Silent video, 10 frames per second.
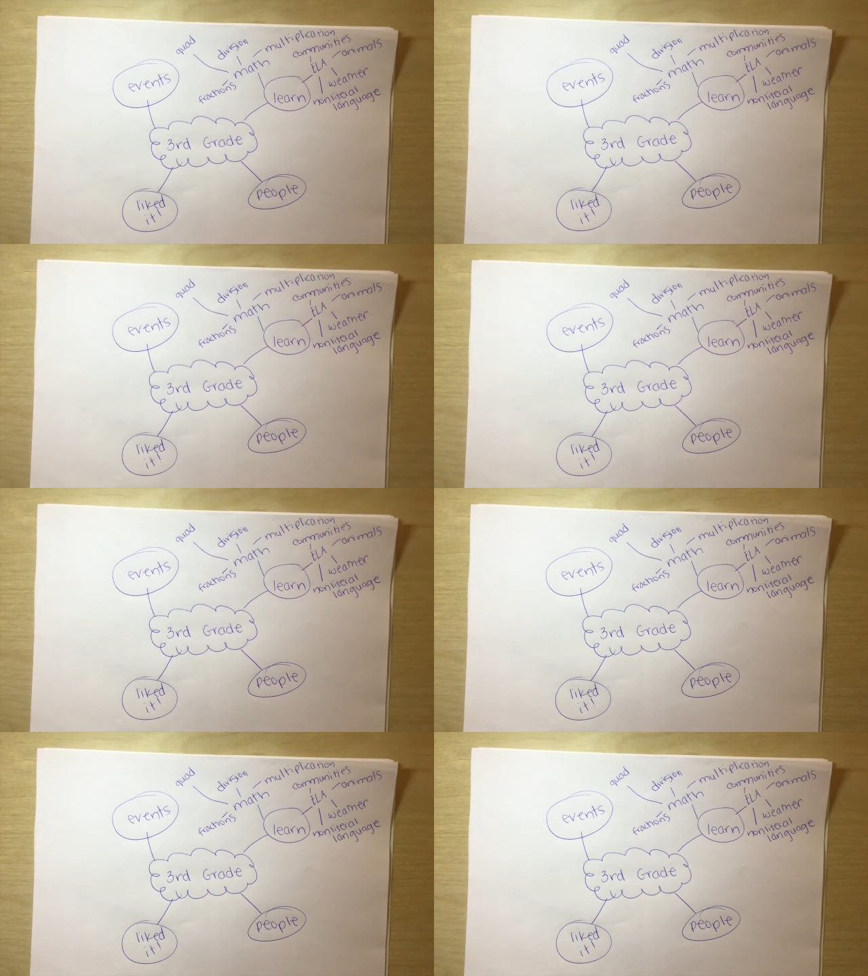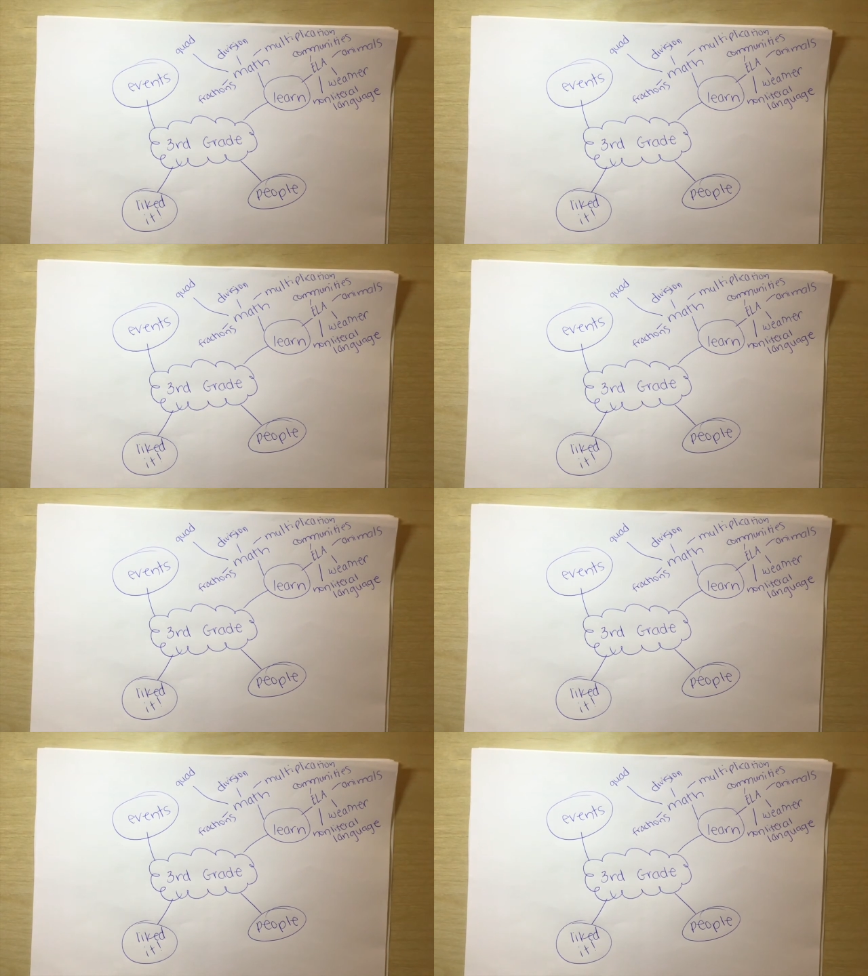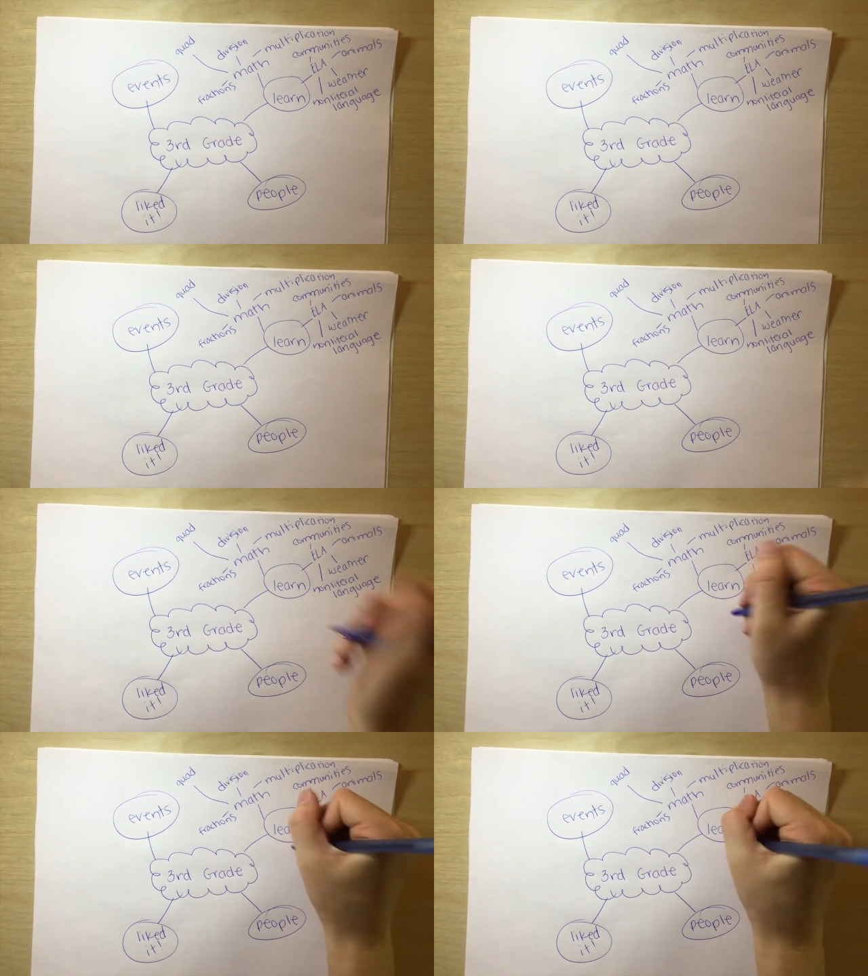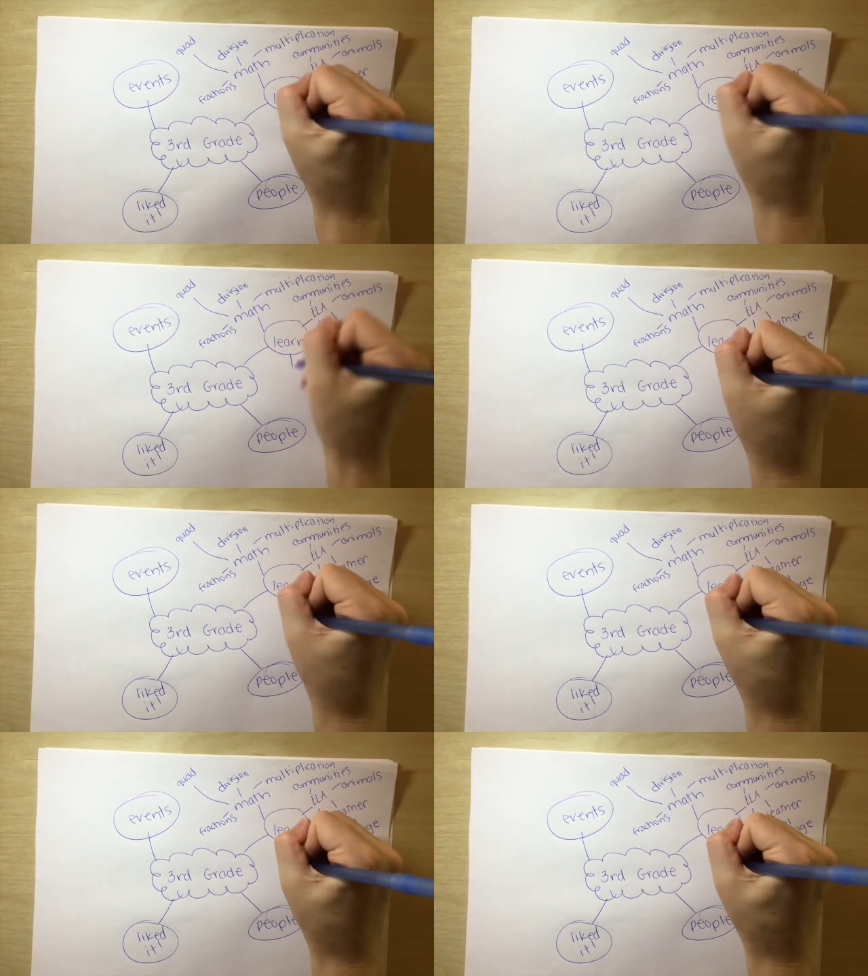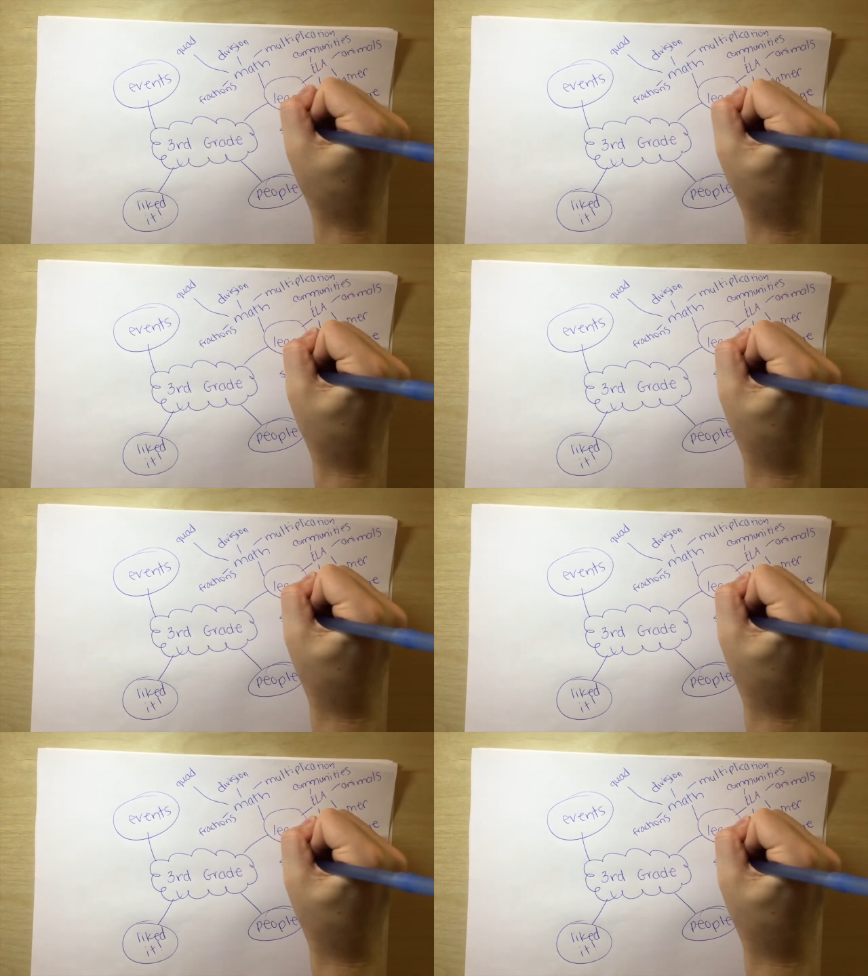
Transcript: [unreadable: no face in view]